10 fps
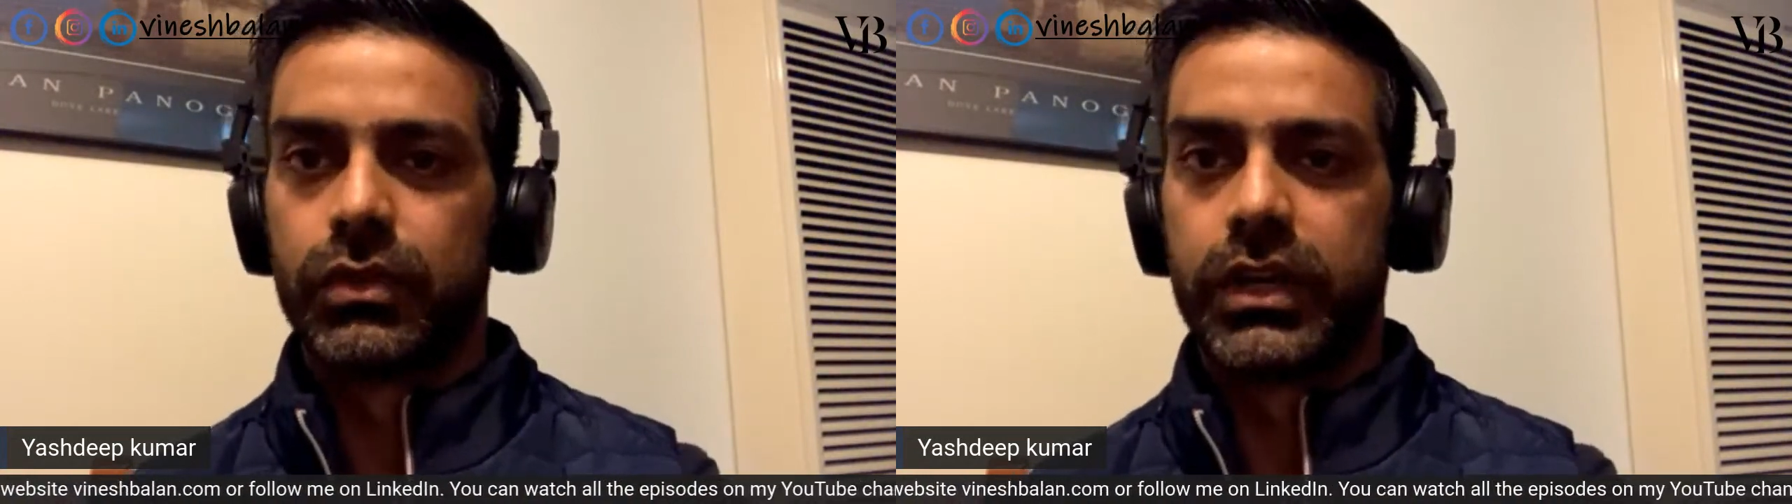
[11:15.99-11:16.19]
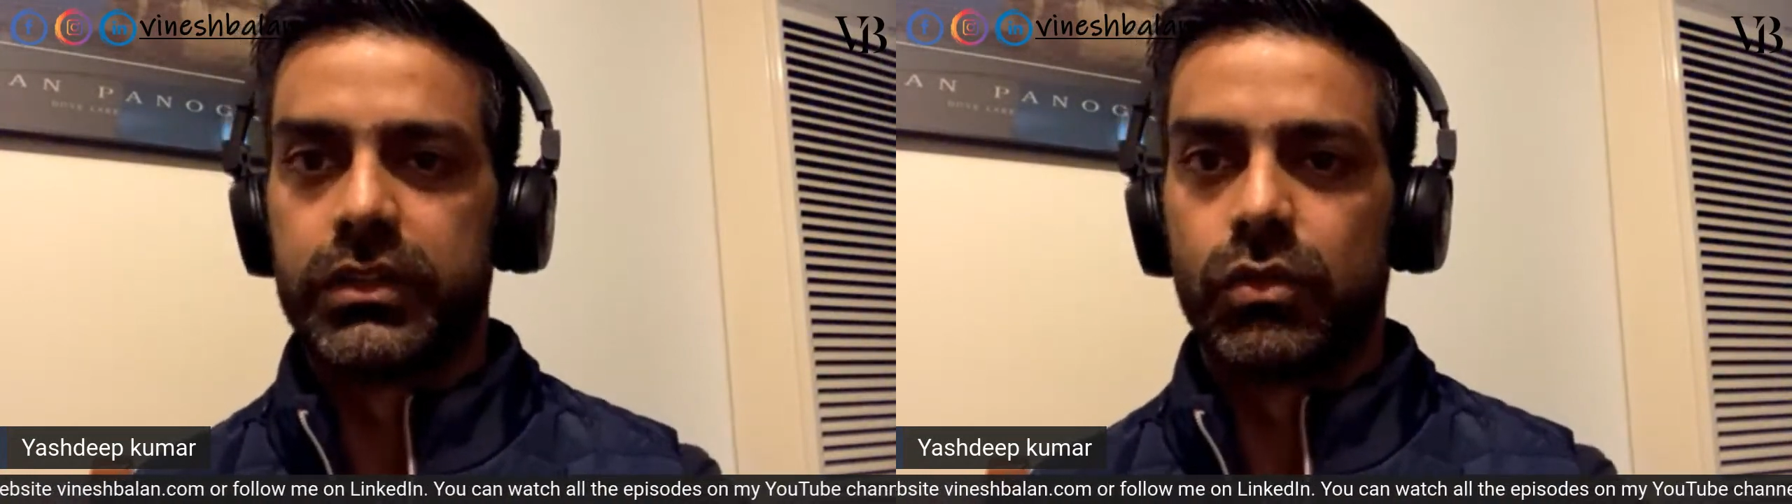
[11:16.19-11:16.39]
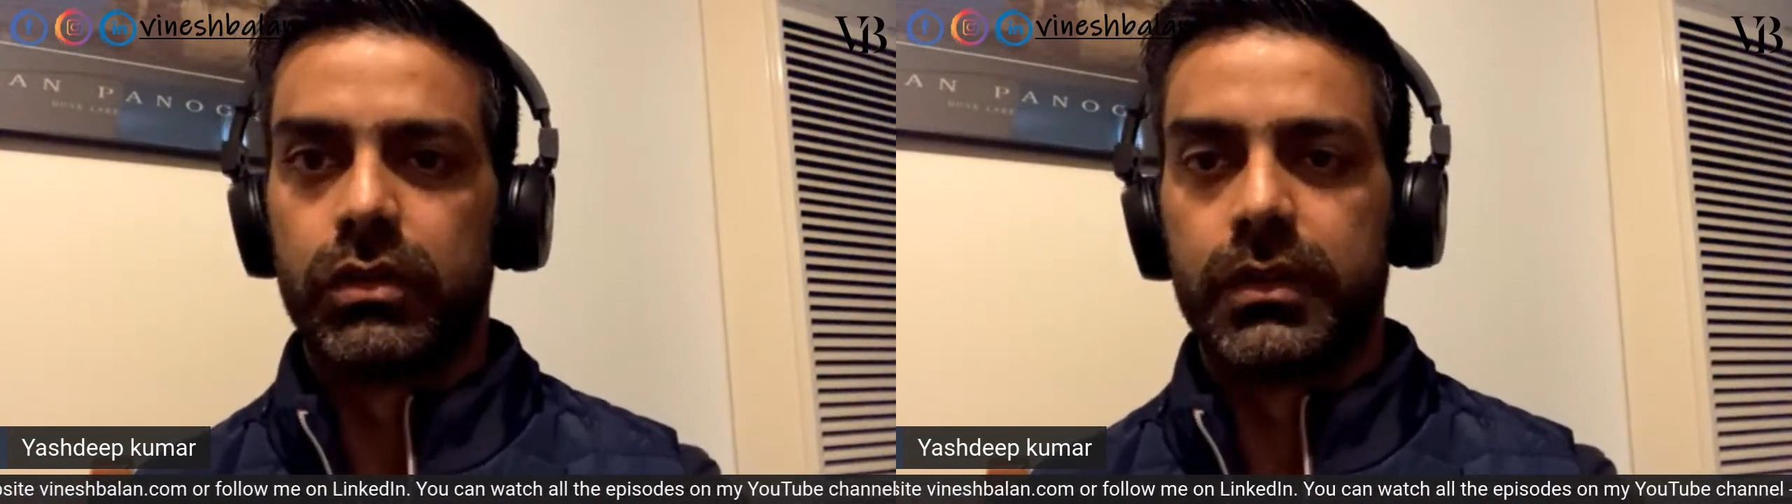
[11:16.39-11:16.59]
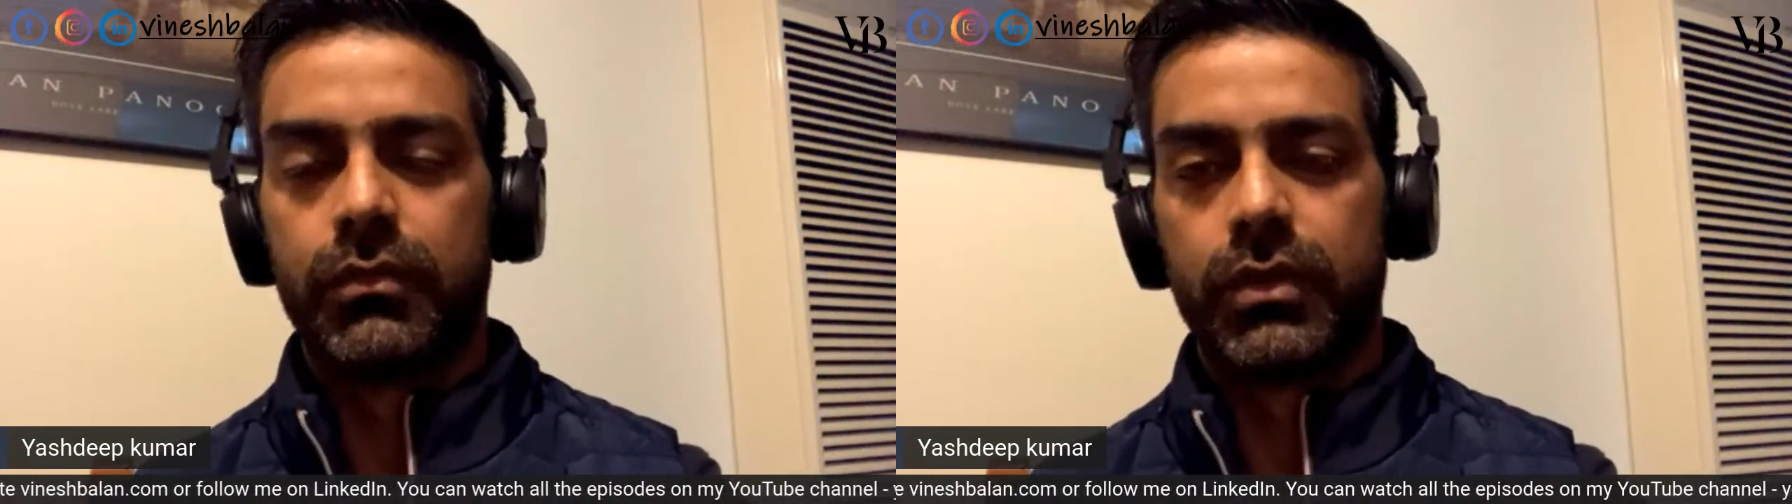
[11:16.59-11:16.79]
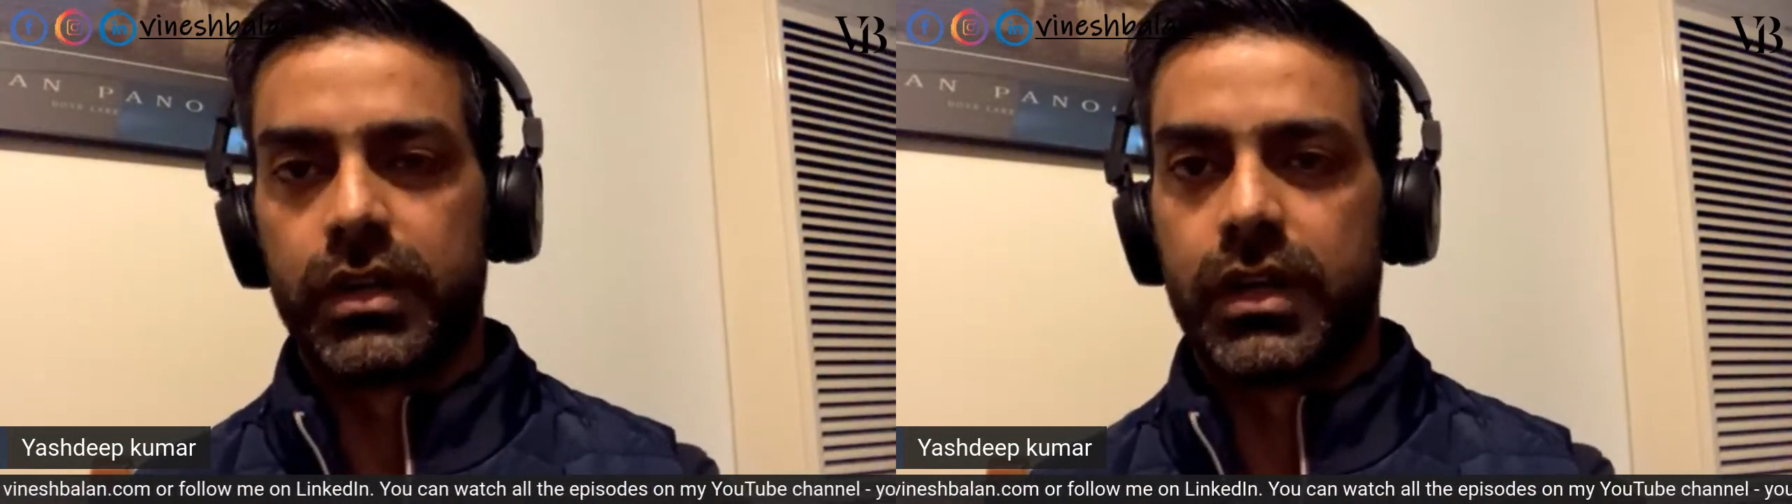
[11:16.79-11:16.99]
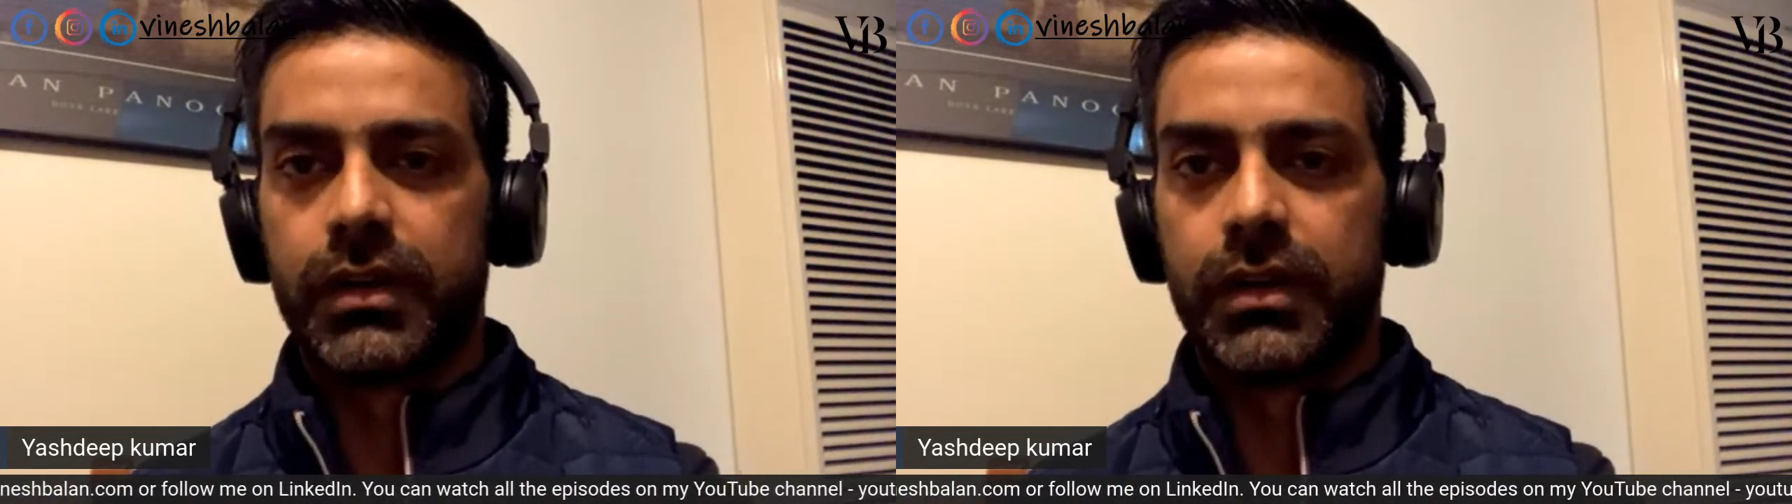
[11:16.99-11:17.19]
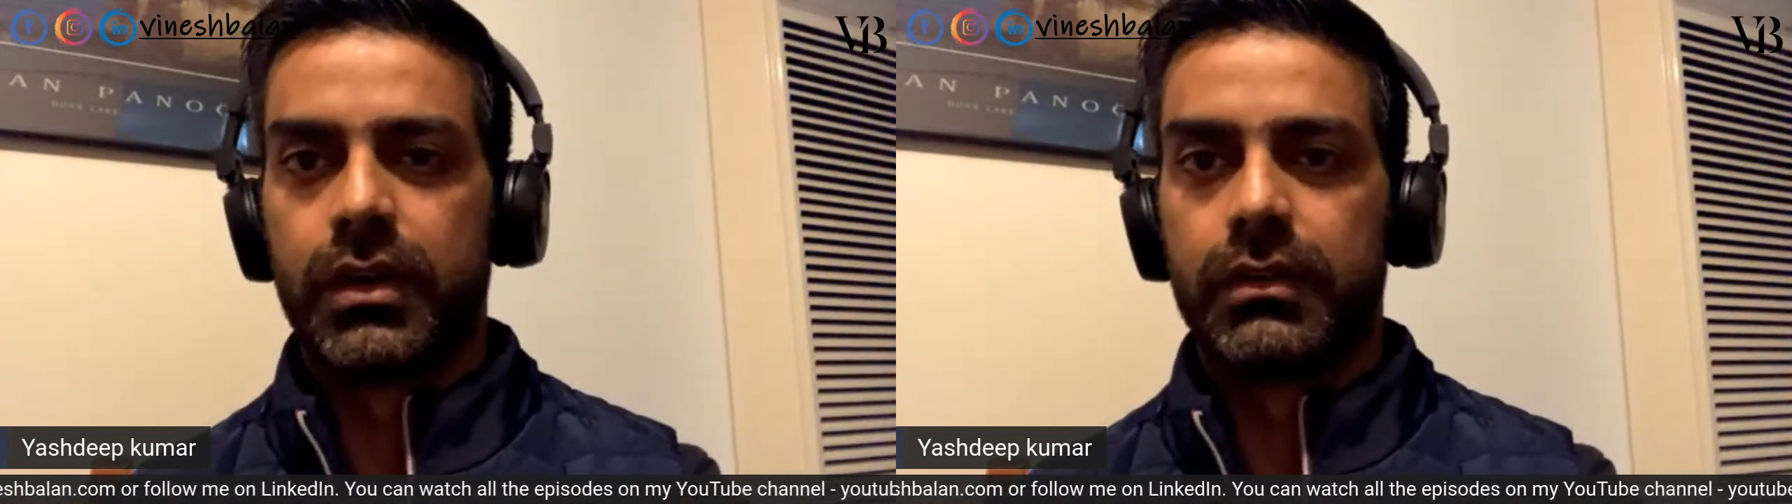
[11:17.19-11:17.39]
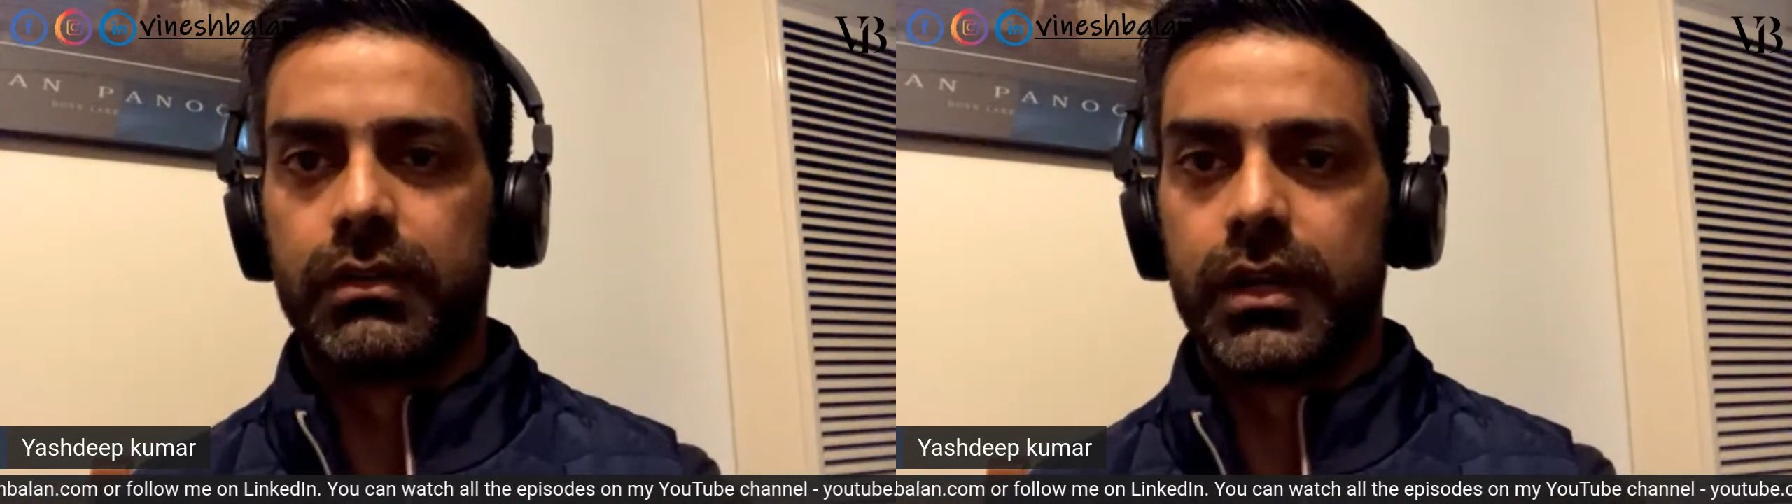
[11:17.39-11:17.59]
So I told them what I
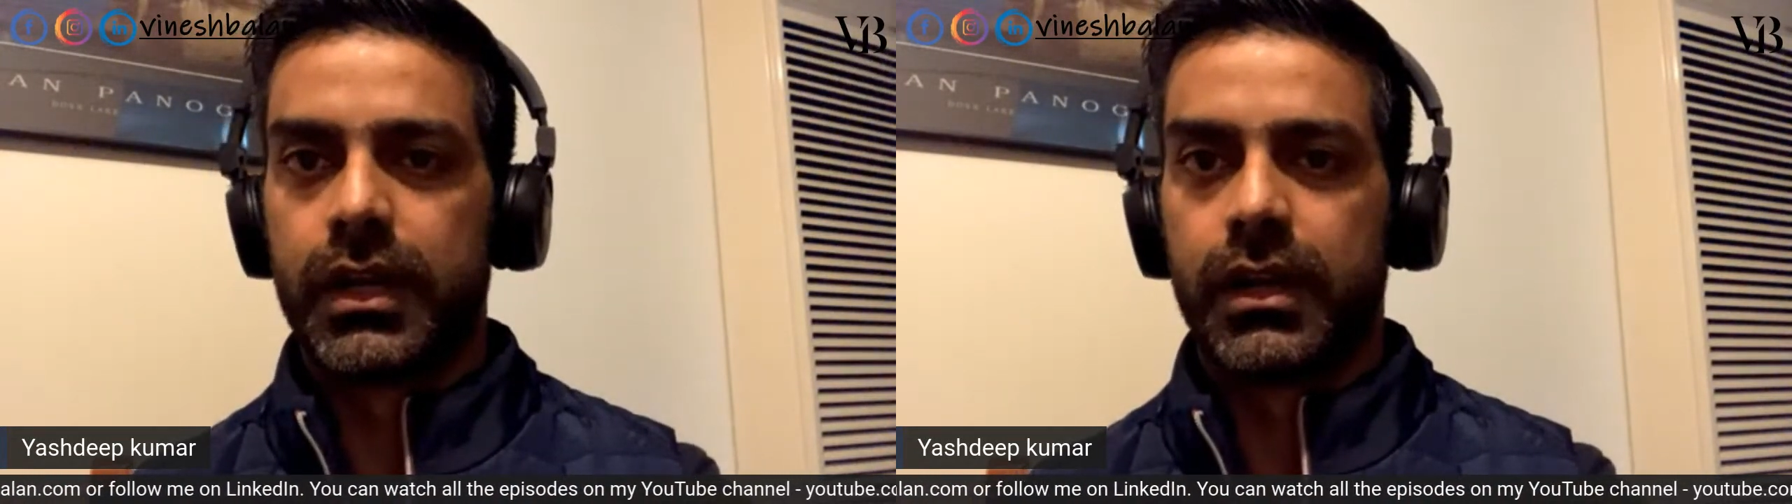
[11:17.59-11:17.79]
have done